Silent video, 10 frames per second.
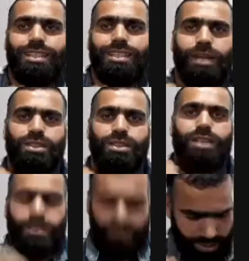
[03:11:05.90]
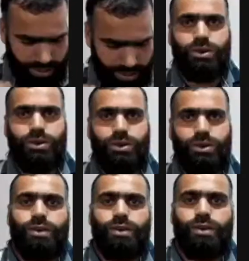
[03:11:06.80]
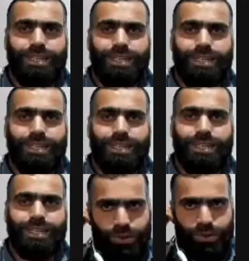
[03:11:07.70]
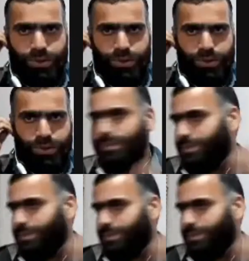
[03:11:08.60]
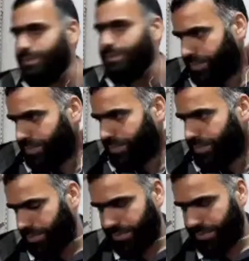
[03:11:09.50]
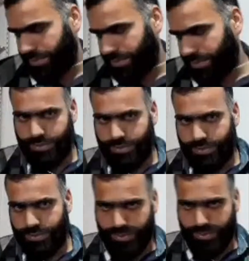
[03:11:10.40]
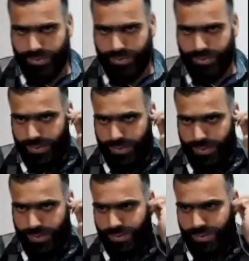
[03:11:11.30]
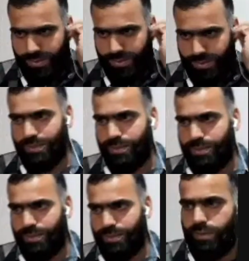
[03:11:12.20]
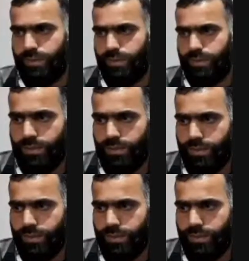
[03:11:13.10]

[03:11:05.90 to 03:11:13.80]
for you people to allow me to say something here in this platform, and I'm highly thankful to your college for inviting me. Thank you so much.